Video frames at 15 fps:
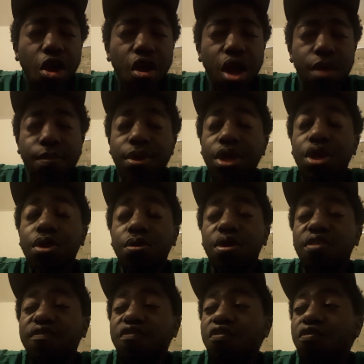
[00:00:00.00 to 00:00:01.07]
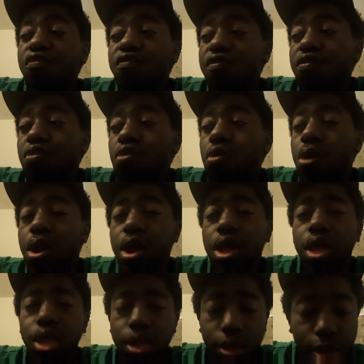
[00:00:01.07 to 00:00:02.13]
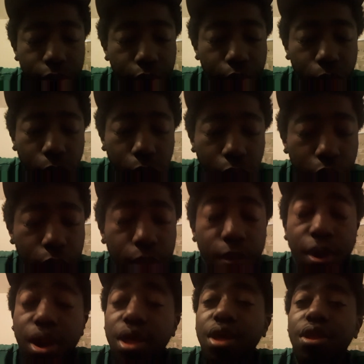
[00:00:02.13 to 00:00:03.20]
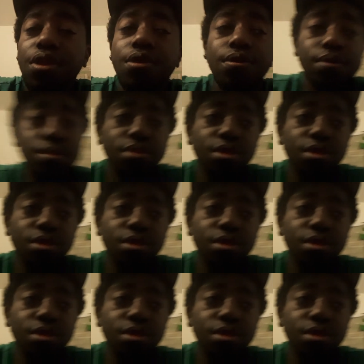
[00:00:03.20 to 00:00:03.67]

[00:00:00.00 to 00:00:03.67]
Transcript: I'm being grateful for who I am, what I can do in